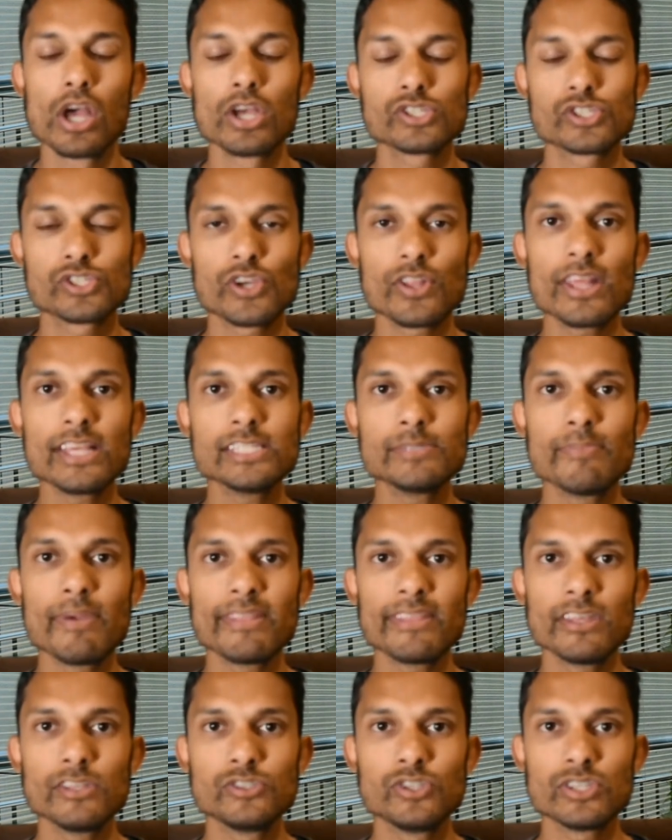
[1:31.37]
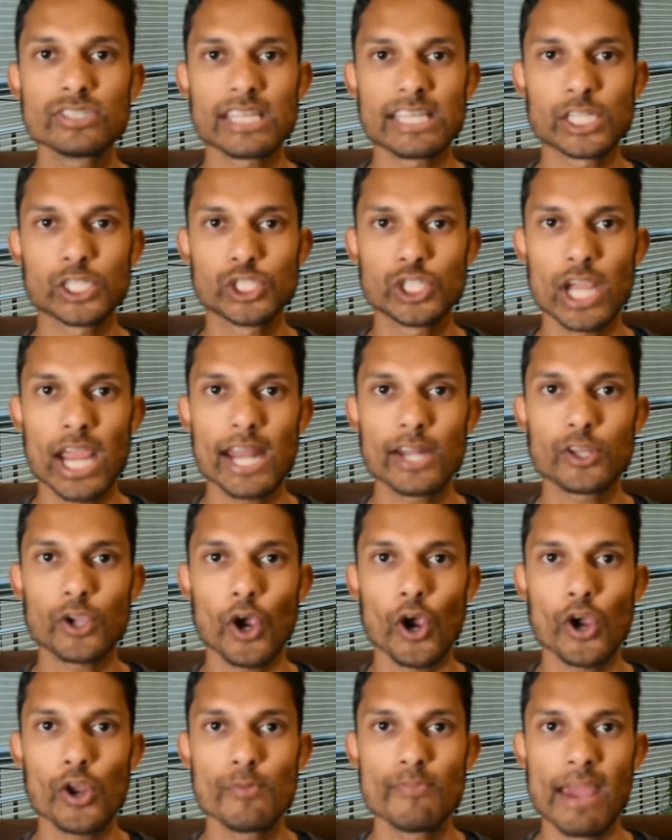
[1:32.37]
So these methods use a shared
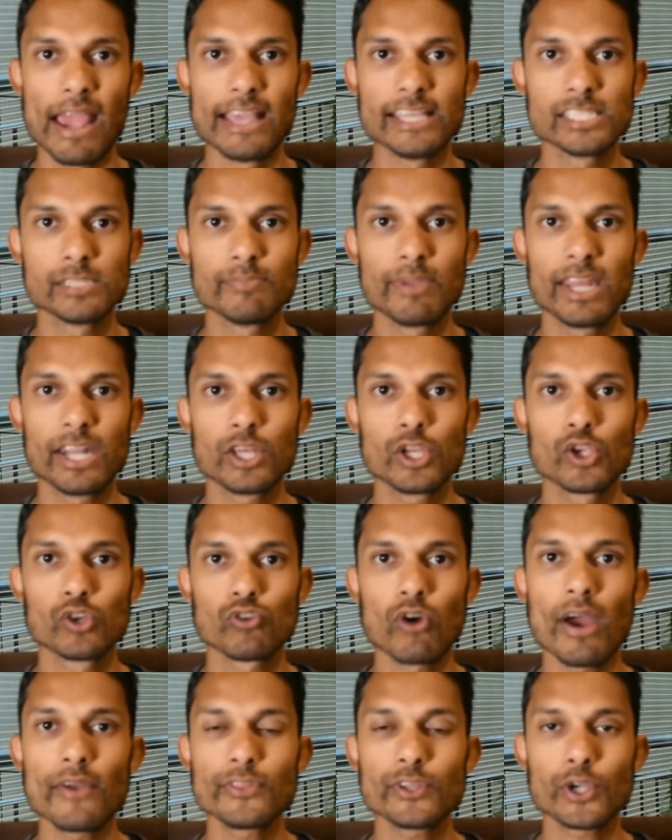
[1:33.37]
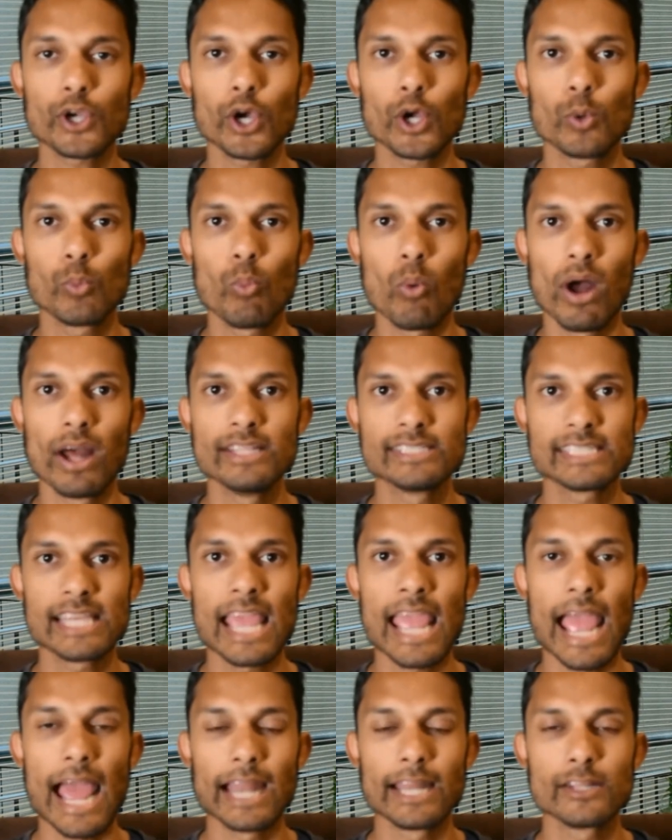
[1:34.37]
code base, meaning you write the code once
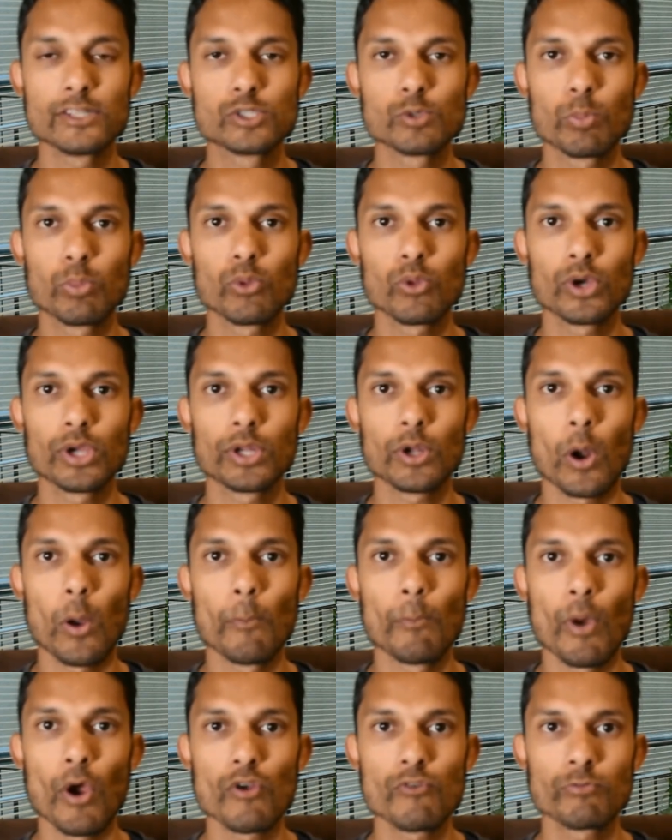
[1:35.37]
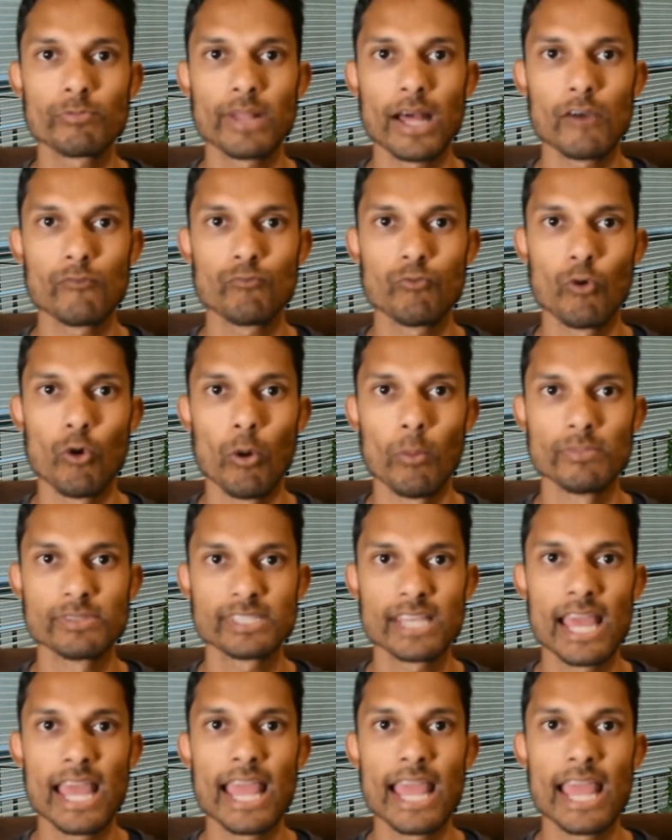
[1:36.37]
and you deploy it on both platforms.